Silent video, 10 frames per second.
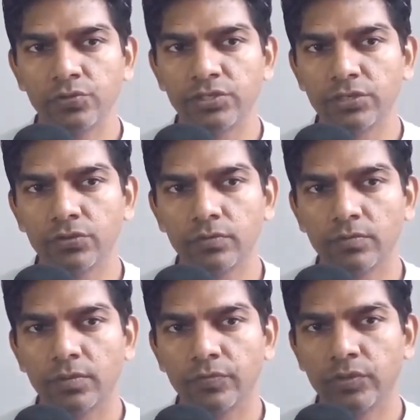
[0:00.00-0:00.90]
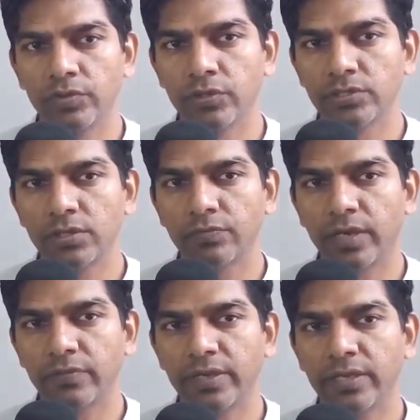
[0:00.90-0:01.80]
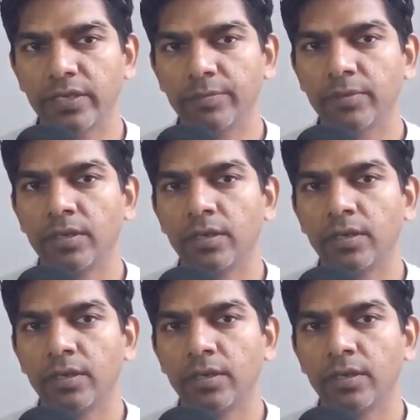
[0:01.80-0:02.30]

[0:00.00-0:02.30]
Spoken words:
to 0 with a velocity 5 I cap